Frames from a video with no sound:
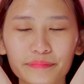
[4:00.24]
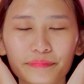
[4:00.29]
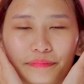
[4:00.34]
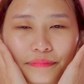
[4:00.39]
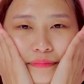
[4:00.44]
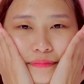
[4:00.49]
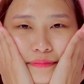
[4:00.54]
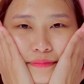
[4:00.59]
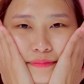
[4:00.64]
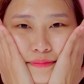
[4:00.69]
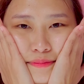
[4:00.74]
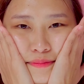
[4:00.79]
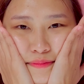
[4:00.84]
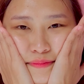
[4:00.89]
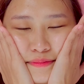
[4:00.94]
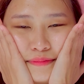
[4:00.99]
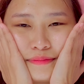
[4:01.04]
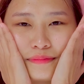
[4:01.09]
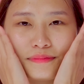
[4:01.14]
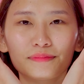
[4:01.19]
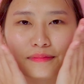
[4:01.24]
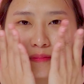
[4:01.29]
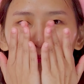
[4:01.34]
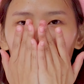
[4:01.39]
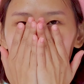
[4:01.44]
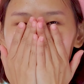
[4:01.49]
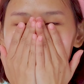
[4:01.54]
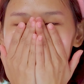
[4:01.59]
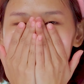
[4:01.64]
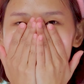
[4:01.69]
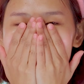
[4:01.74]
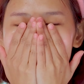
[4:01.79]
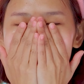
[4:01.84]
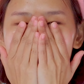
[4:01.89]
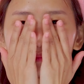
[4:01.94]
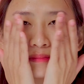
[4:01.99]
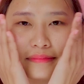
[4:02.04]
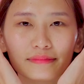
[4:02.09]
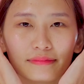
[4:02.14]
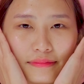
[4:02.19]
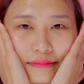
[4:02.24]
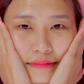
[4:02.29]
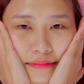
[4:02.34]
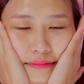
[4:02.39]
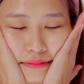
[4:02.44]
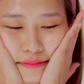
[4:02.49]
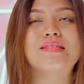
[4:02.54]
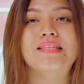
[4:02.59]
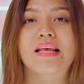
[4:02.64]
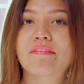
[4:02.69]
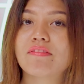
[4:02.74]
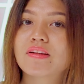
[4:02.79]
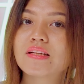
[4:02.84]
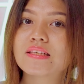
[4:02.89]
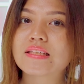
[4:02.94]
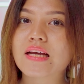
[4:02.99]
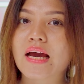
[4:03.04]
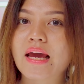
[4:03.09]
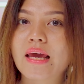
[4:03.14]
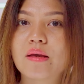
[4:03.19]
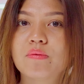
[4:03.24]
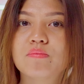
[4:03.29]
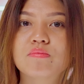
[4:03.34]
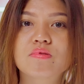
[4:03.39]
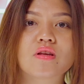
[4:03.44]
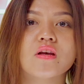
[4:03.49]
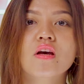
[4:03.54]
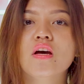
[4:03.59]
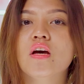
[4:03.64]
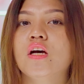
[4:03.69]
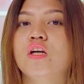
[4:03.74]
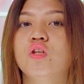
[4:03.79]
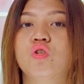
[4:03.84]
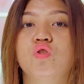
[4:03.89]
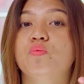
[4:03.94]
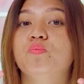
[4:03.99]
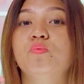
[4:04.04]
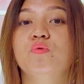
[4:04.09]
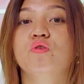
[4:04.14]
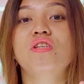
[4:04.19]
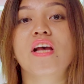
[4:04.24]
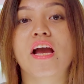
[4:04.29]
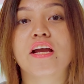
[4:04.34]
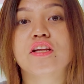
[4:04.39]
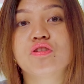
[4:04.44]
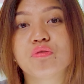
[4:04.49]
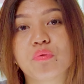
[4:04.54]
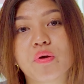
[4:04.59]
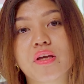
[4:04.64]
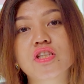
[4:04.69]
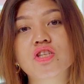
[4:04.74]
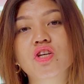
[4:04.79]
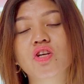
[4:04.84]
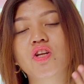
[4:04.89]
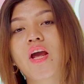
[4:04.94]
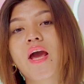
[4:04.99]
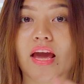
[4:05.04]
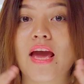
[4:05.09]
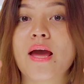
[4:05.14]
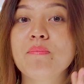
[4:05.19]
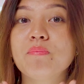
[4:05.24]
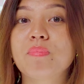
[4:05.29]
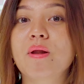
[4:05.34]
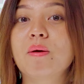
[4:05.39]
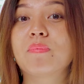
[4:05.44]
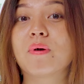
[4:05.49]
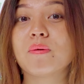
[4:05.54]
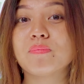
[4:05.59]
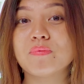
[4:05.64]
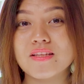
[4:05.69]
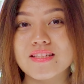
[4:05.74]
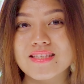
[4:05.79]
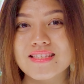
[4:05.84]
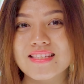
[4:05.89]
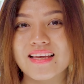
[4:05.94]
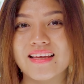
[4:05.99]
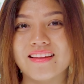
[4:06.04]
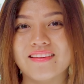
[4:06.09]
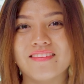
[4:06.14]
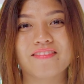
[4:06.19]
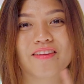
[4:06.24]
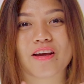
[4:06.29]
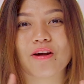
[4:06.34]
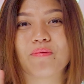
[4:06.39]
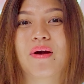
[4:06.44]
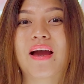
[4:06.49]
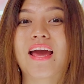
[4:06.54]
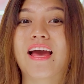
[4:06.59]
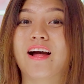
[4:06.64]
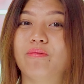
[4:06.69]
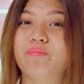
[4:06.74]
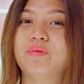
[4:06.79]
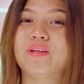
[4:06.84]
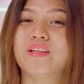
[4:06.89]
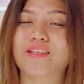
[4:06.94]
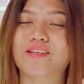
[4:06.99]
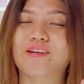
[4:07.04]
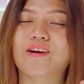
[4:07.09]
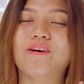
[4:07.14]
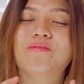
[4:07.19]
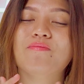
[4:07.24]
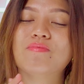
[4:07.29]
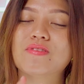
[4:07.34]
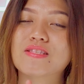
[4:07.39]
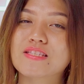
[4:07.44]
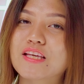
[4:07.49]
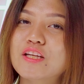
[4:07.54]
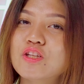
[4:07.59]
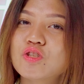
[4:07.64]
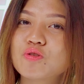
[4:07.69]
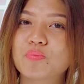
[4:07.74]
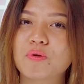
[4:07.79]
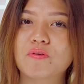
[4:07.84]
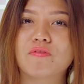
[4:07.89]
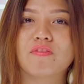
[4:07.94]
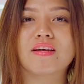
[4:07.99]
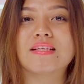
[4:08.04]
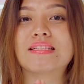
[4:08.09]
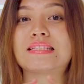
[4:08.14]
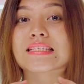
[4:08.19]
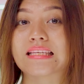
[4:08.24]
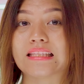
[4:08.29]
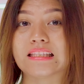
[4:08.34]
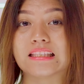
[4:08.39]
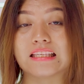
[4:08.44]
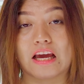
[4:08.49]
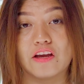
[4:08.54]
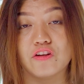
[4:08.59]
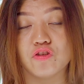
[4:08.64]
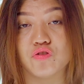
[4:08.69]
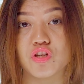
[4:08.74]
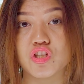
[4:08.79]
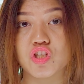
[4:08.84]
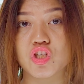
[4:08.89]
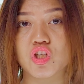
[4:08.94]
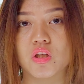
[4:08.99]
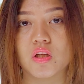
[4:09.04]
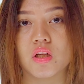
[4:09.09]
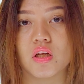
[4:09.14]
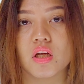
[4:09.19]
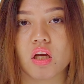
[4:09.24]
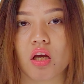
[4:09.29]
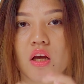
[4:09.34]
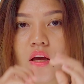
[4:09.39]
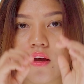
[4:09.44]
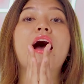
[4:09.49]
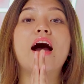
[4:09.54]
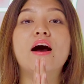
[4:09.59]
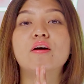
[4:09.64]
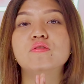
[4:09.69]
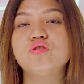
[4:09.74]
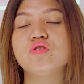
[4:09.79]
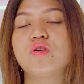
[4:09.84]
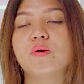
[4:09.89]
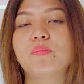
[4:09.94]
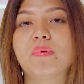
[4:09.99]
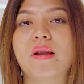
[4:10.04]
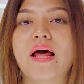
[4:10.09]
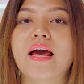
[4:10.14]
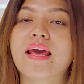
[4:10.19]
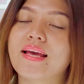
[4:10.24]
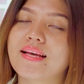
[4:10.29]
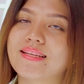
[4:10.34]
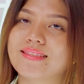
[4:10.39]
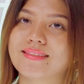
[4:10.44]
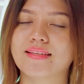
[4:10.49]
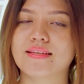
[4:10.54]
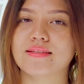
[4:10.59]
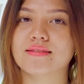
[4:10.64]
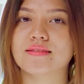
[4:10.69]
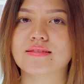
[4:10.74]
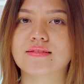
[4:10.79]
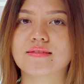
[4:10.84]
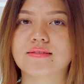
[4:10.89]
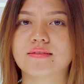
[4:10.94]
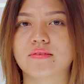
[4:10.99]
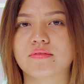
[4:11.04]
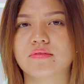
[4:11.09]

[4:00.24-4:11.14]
involves layering your toners to 7 times to boost hydration and plump up the skin, thereby helping the skin to prevent skin dehydration. How to apply essence?